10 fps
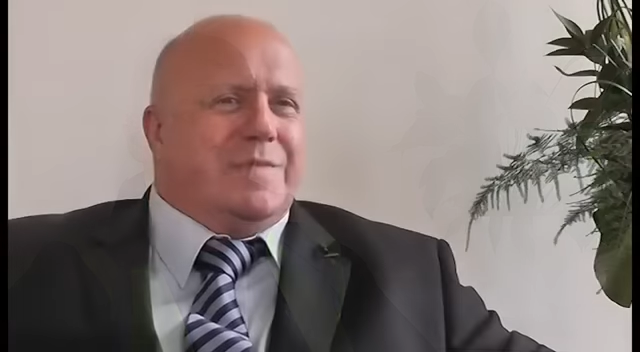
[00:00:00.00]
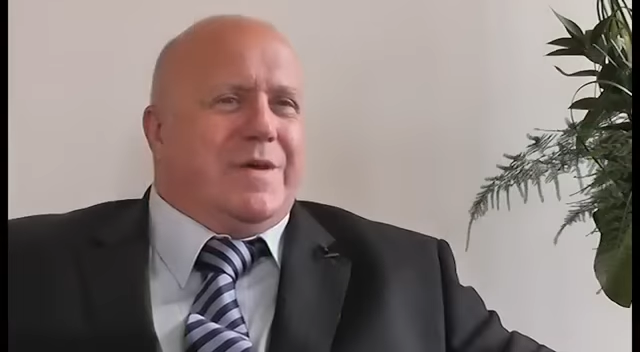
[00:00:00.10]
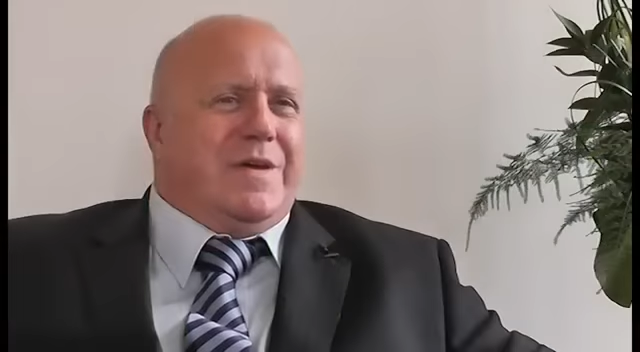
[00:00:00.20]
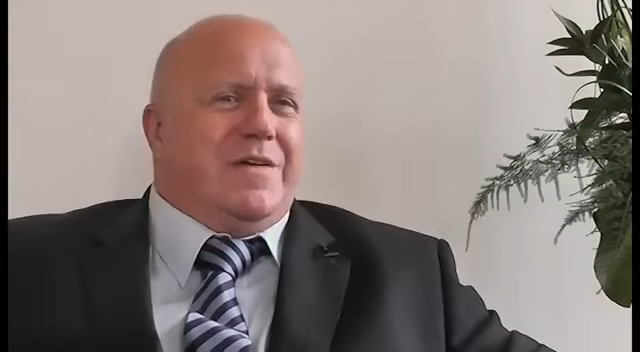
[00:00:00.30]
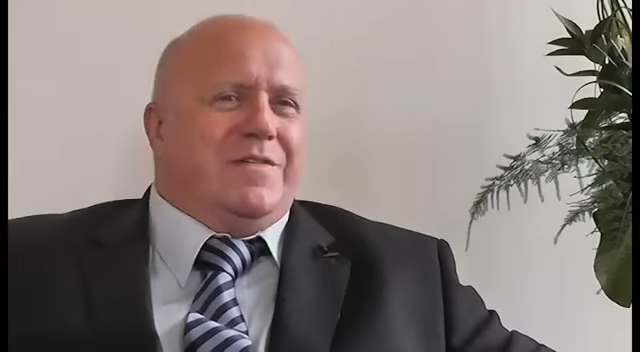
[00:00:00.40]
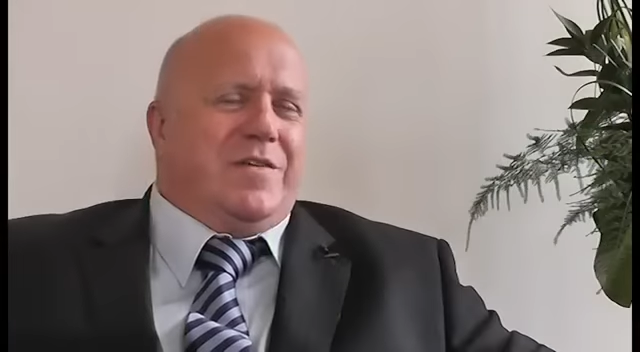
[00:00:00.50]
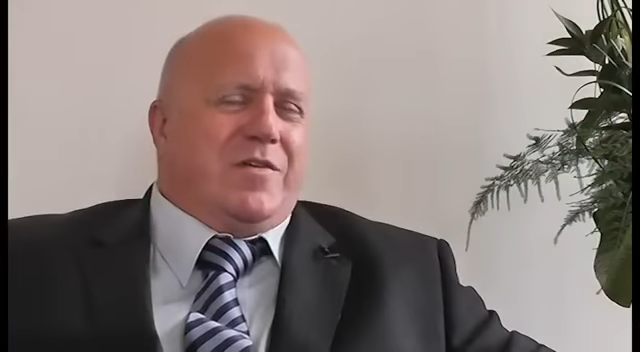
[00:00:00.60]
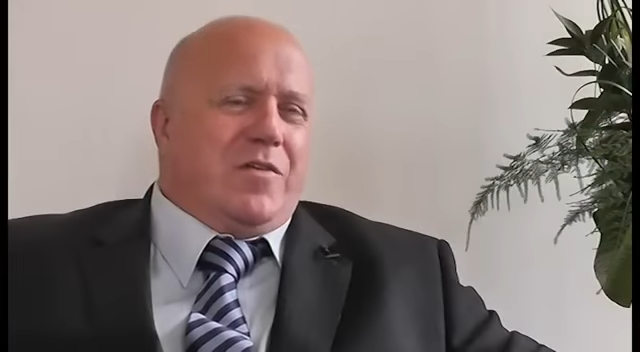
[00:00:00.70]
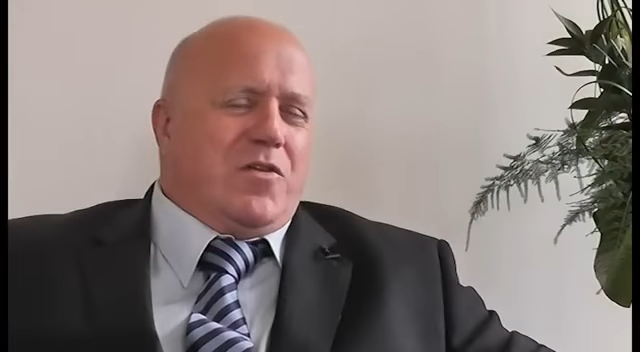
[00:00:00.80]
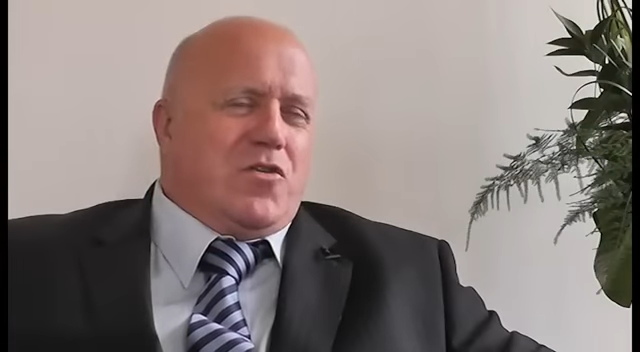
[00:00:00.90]
It gets to
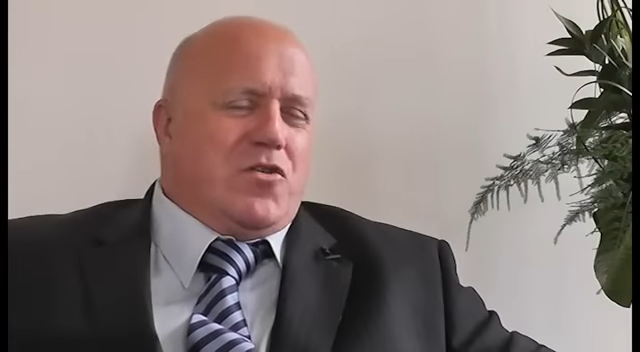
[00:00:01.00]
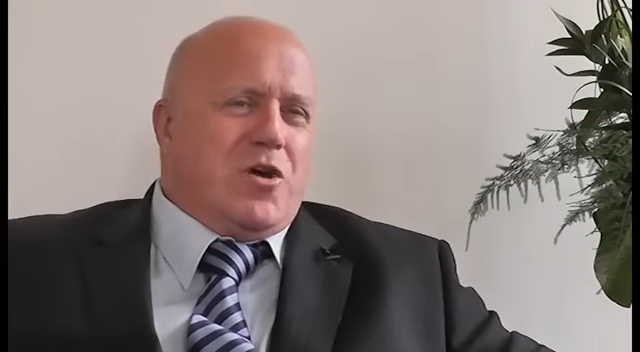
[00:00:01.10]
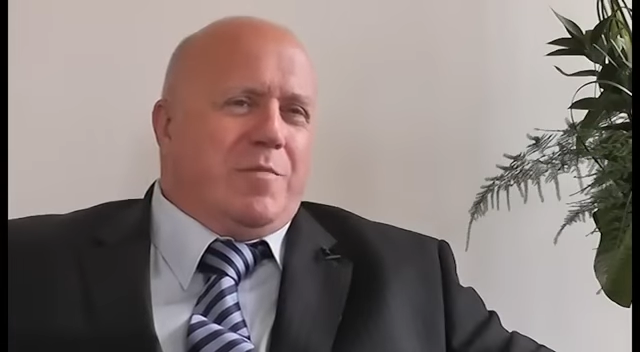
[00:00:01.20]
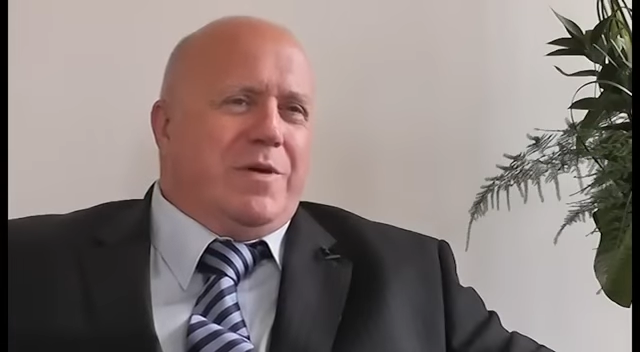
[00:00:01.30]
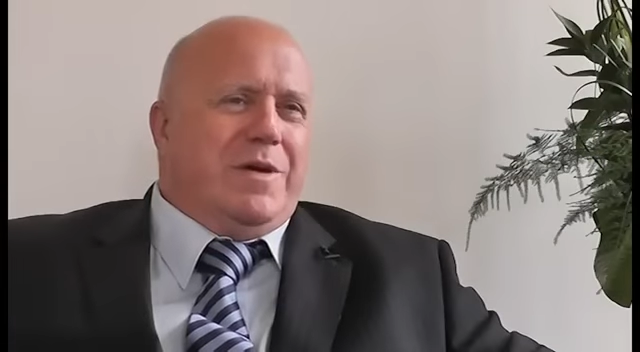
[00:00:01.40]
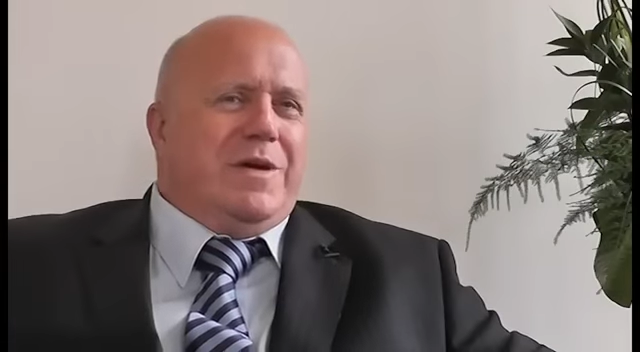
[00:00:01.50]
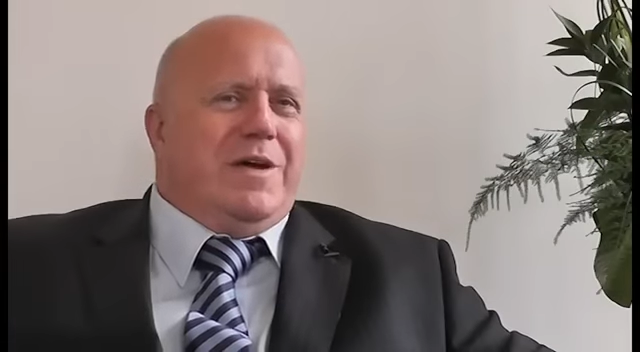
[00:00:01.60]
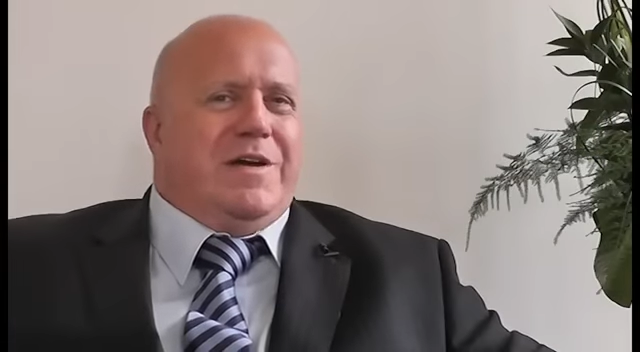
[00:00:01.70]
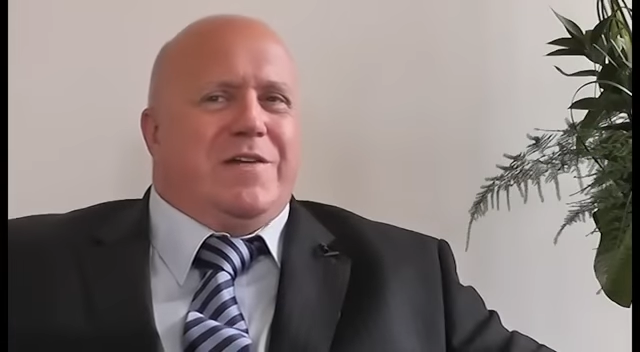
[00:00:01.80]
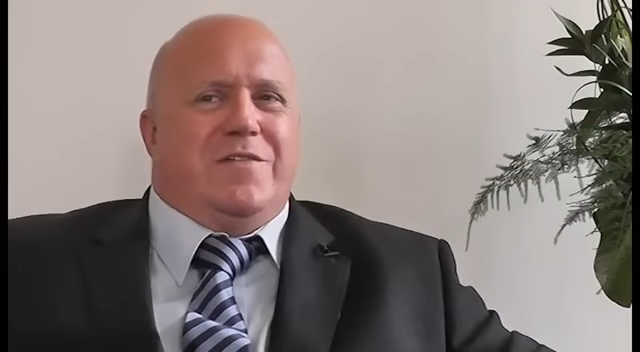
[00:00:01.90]
your relationship,
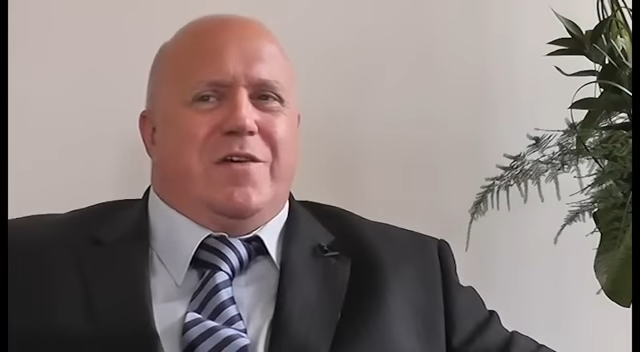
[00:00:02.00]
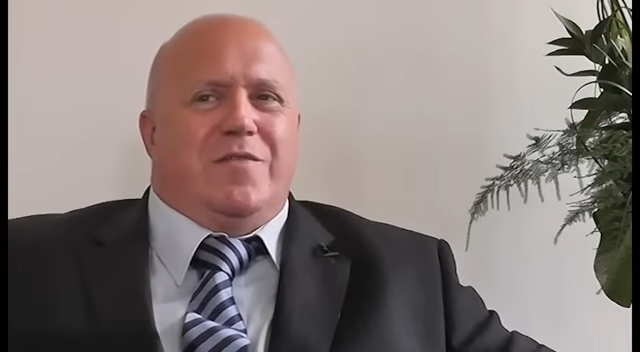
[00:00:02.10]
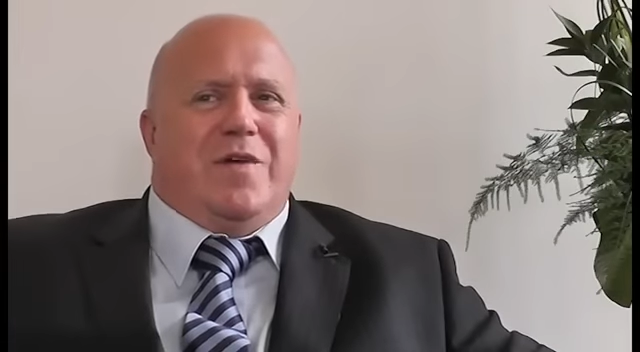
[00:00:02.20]
it gets to your